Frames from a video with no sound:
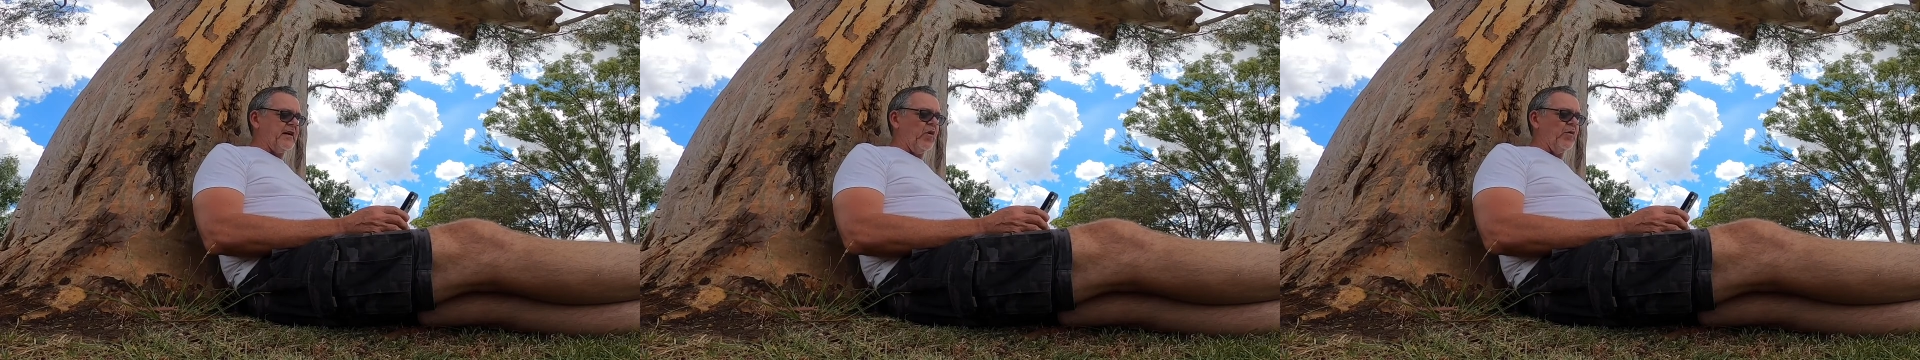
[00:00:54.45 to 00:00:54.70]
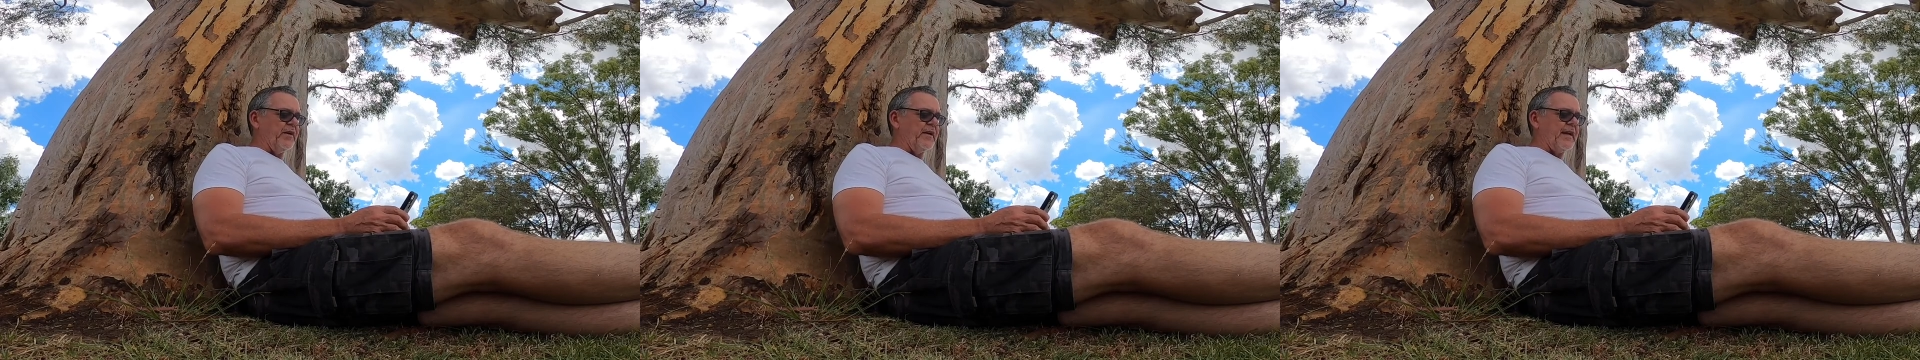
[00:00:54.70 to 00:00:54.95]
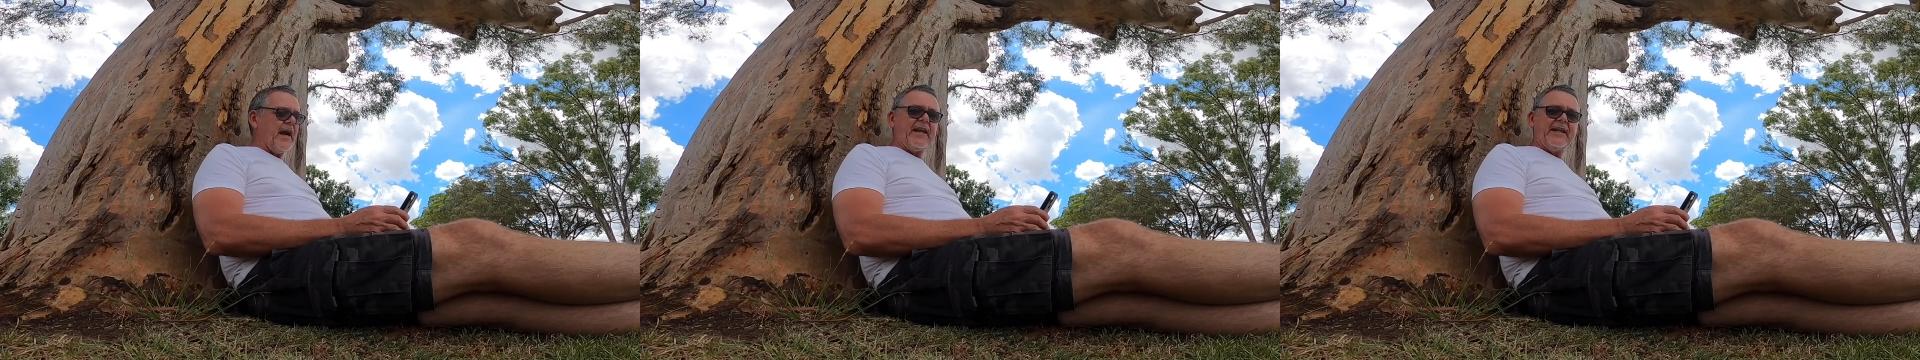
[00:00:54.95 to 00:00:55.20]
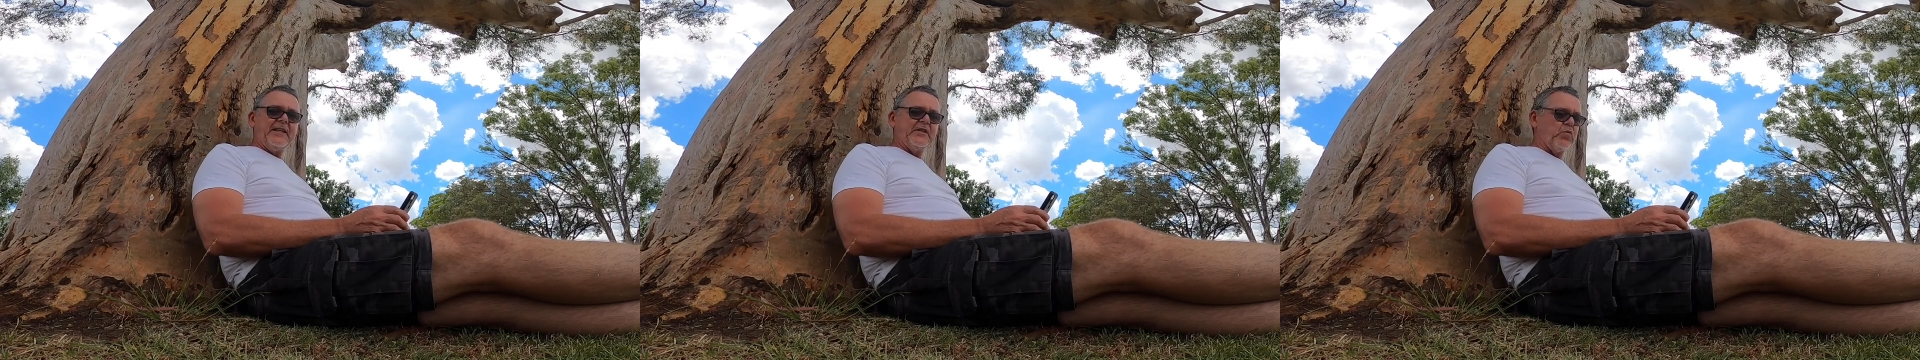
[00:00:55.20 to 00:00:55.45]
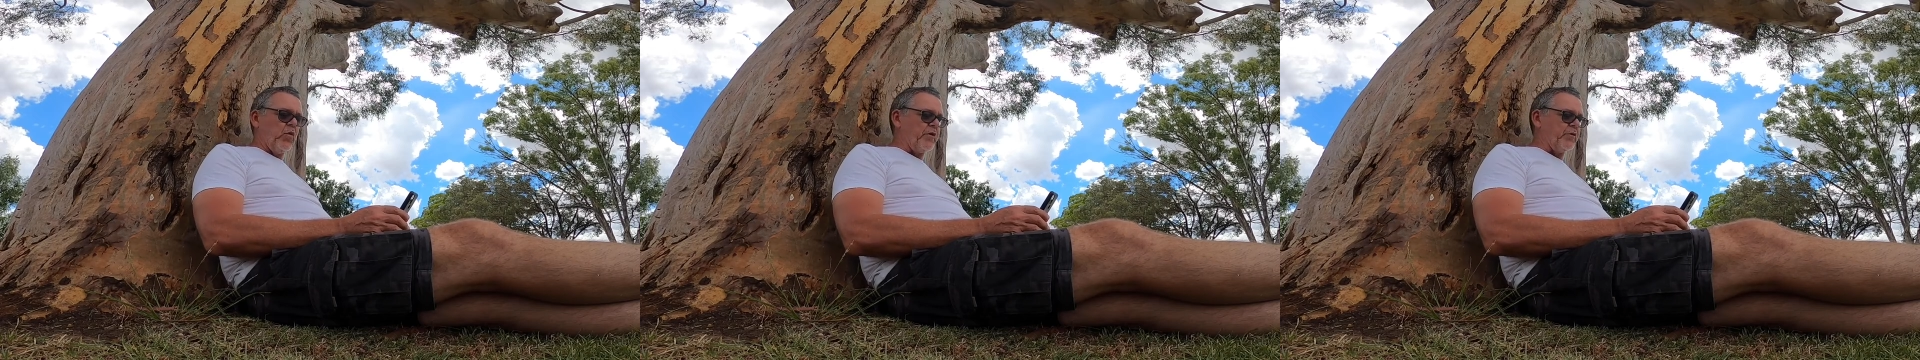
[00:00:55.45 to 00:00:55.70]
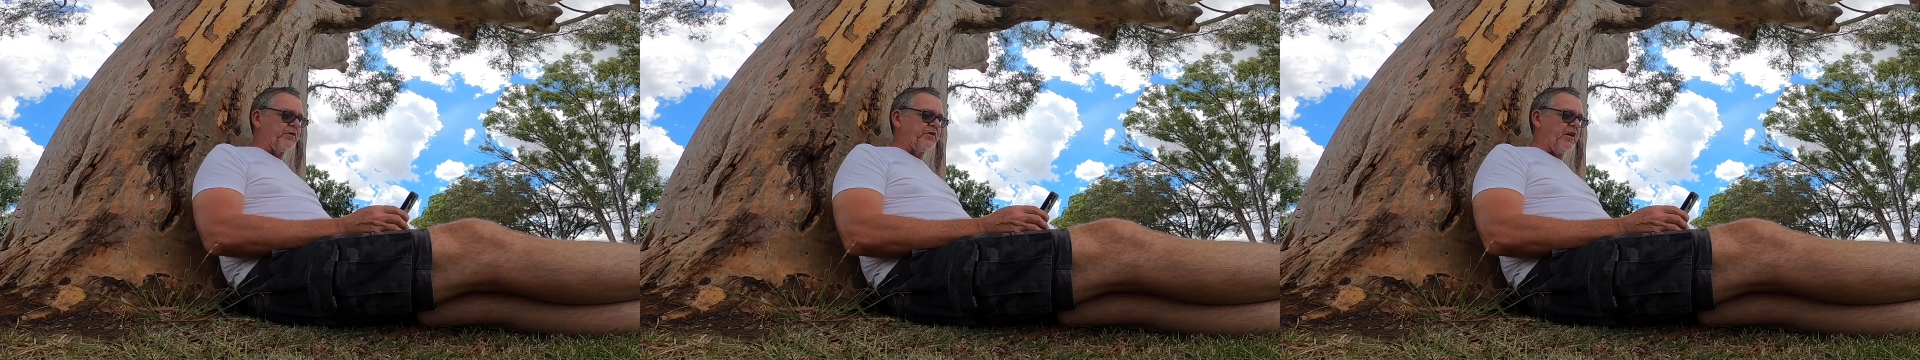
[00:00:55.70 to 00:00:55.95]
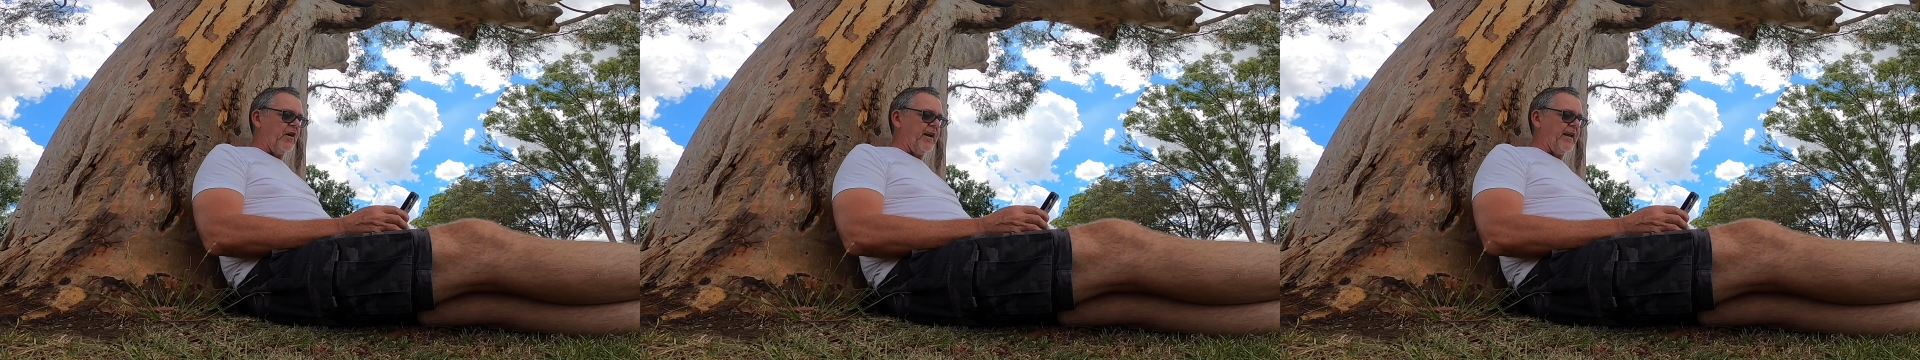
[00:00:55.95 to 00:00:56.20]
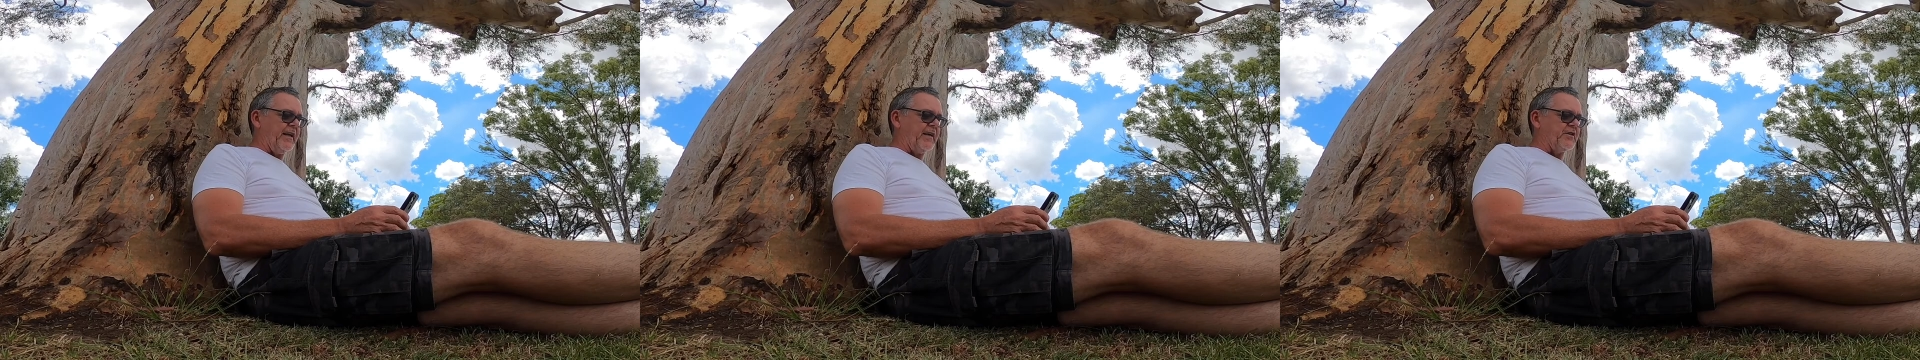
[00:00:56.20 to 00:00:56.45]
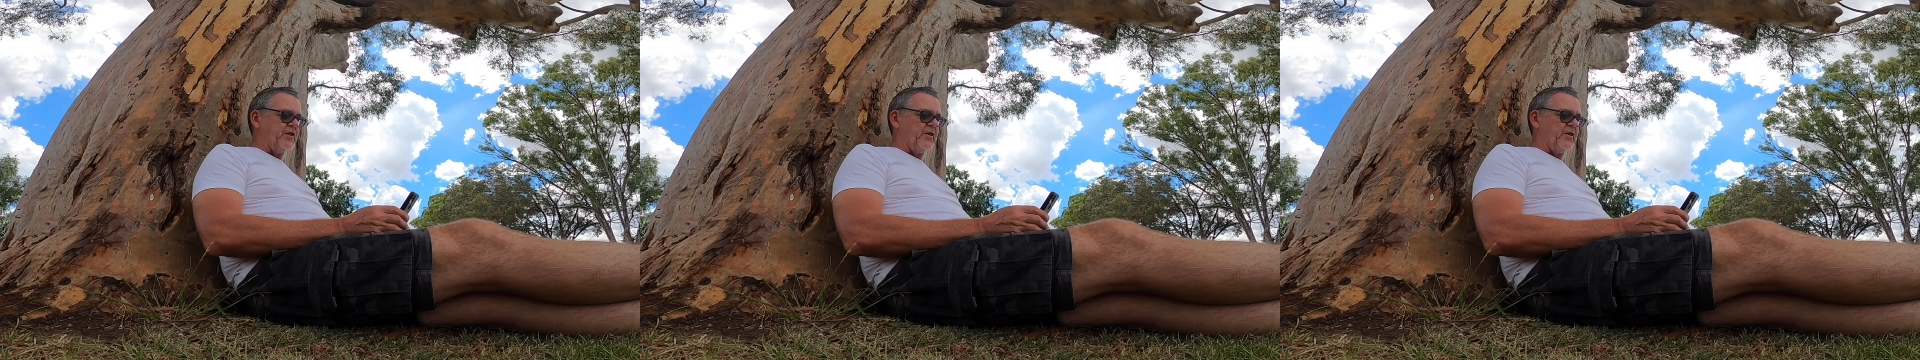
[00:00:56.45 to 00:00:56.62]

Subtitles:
golden gullies, wattle sidings,